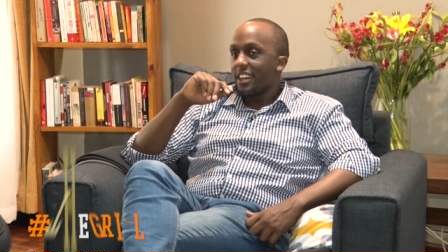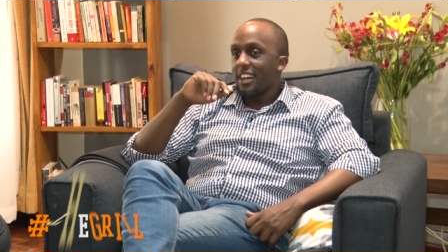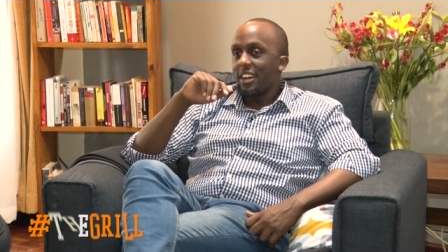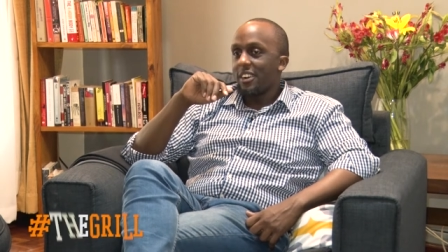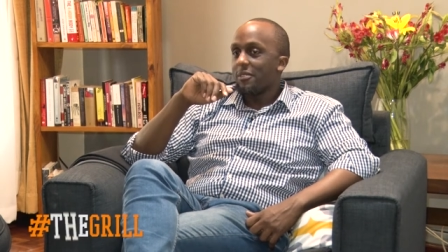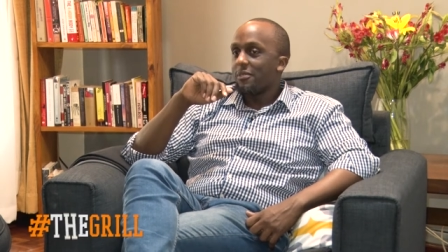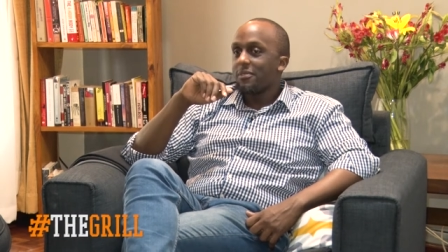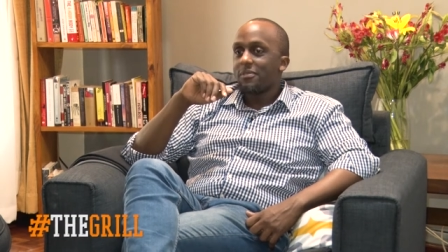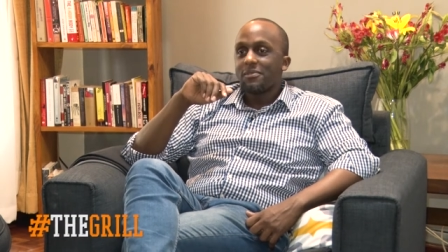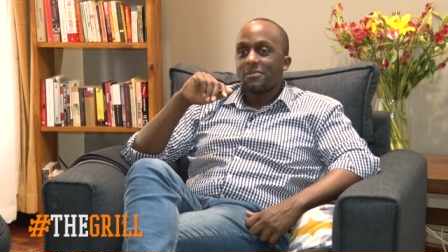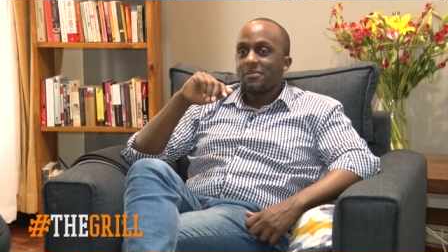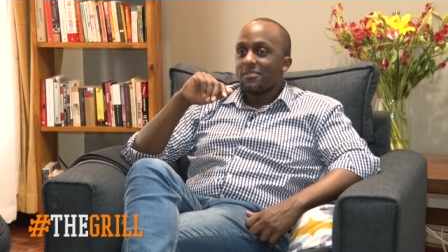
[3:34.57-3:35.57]
Um,
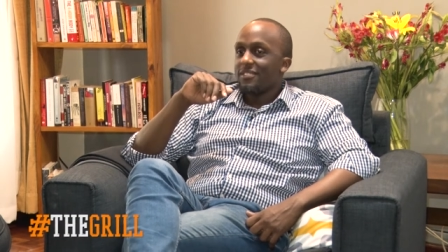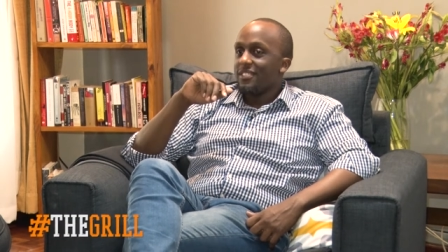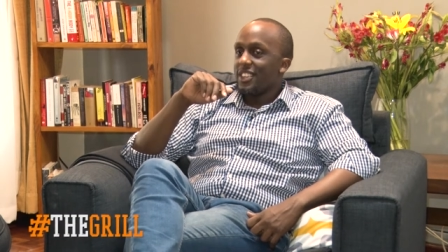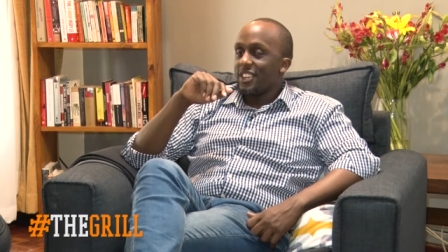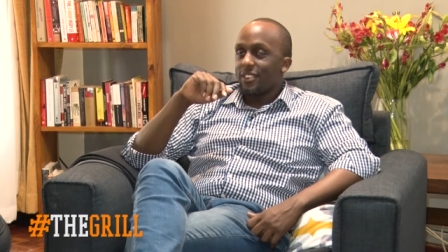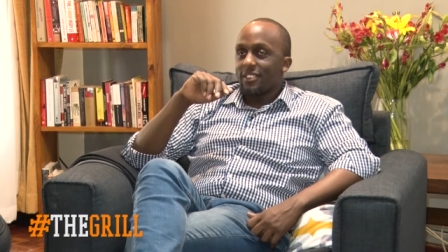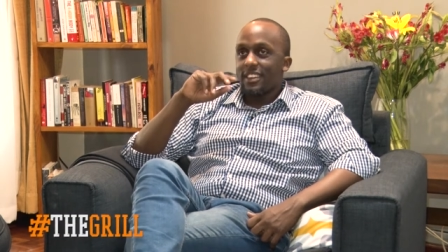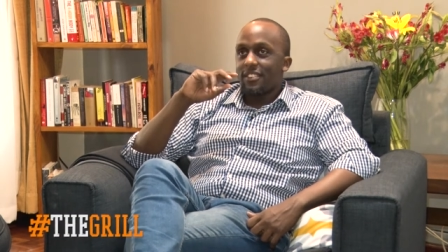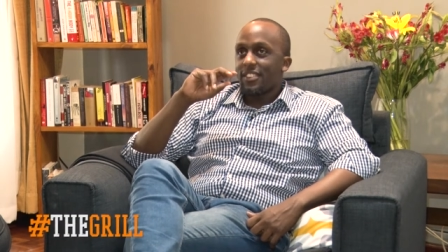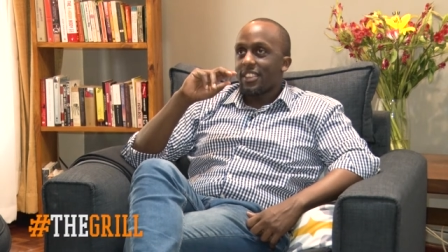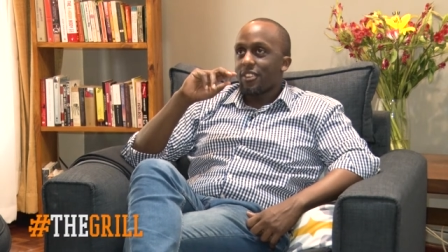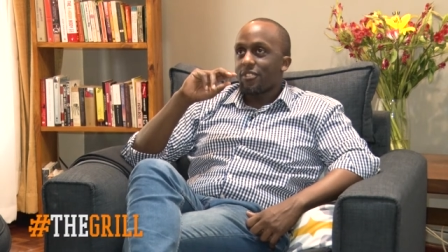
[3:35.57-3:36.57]
you know,
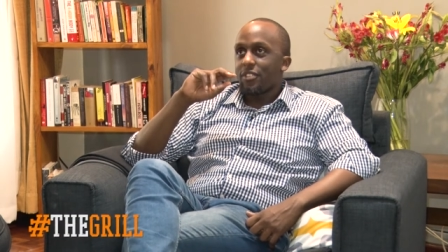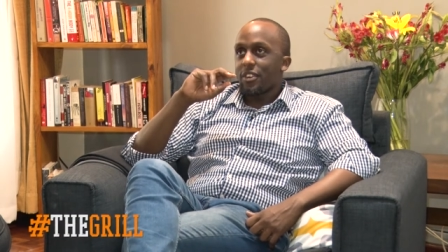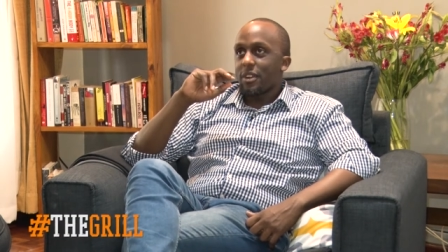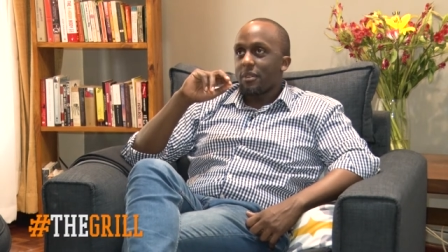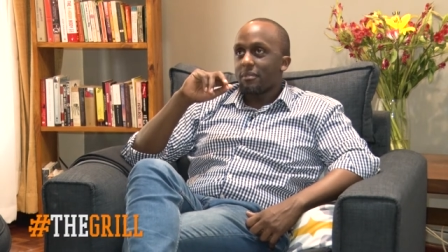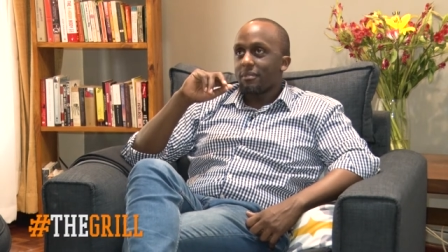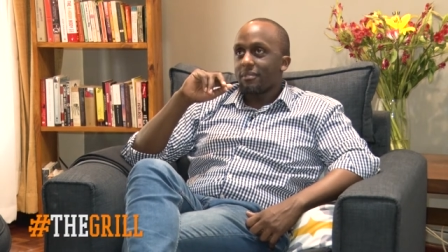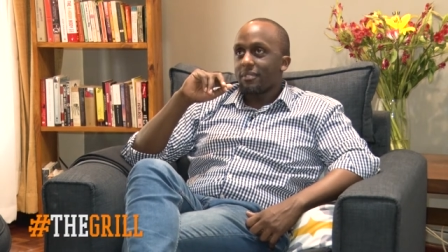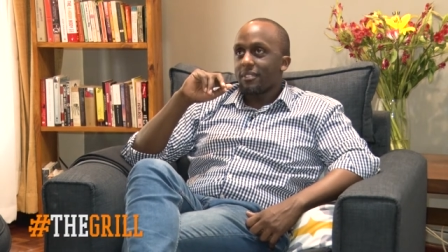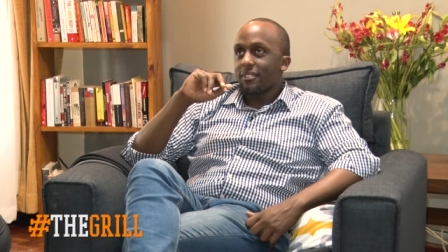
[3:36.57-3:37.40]
everything from